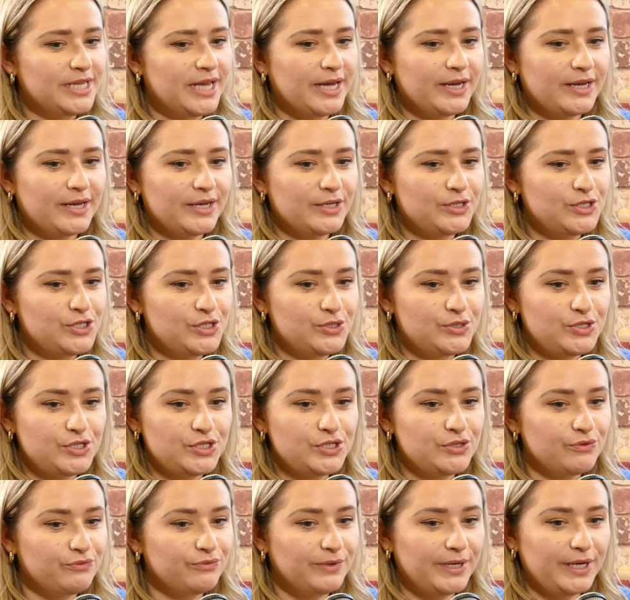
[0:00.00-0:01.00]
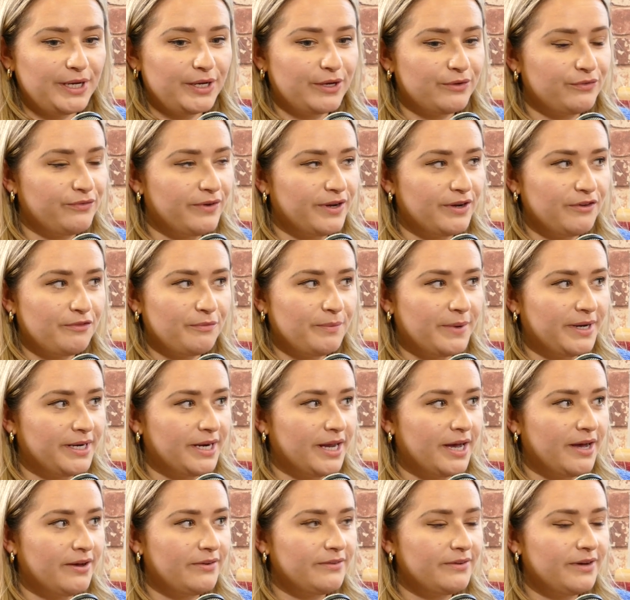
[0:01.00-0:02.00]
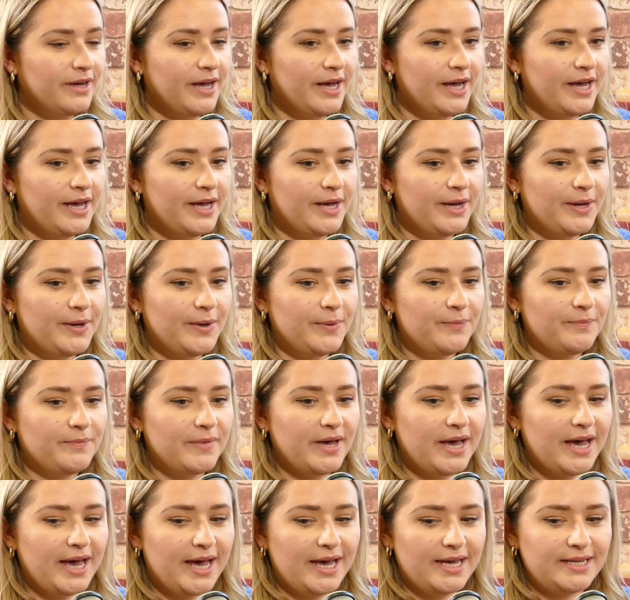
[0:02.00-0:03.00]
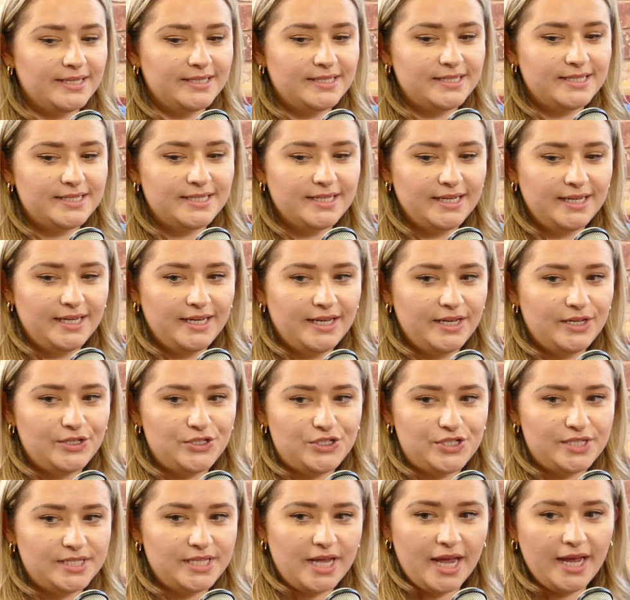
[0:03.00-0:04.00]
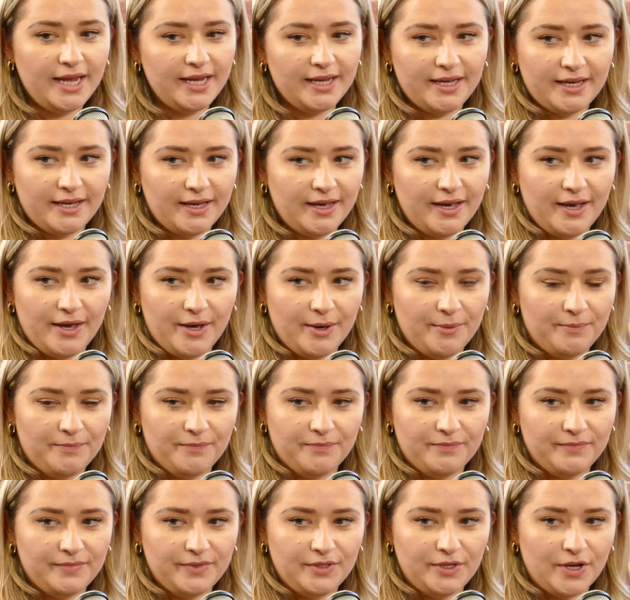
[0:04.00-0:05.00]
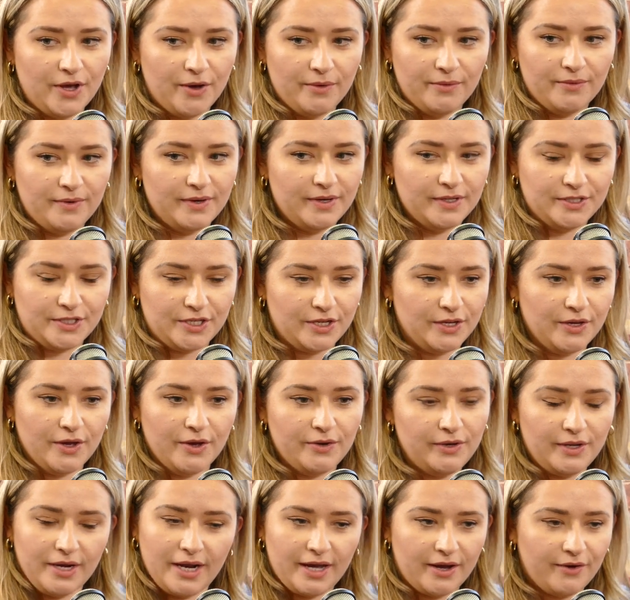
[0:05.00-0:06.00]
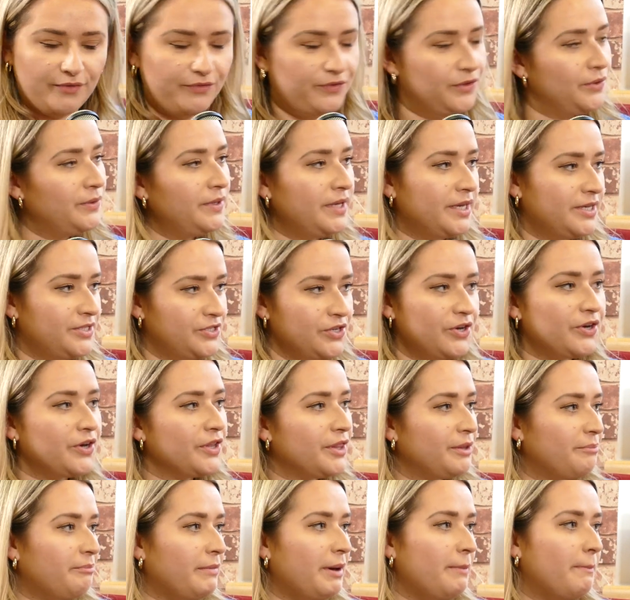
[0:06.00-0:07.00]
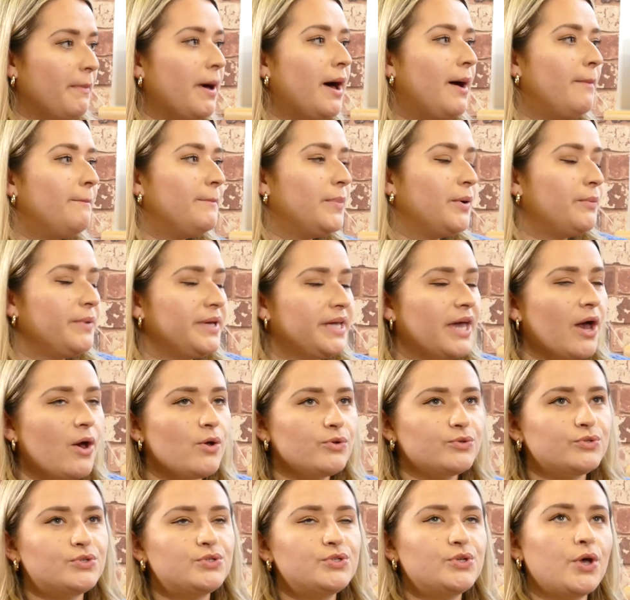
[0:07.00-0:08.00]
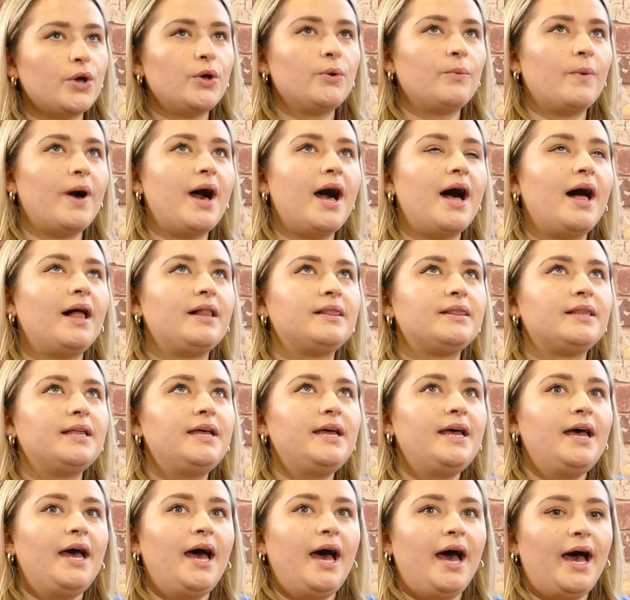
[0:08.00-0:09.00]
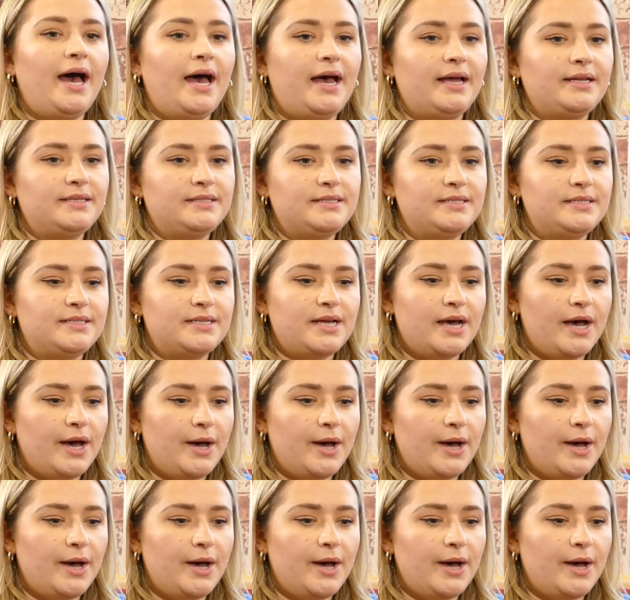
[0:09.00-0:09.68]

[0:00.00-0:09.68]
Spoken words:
like she's a really good friend of mine now. And she's like, only like a few years younger than my mum, but we get on so well. And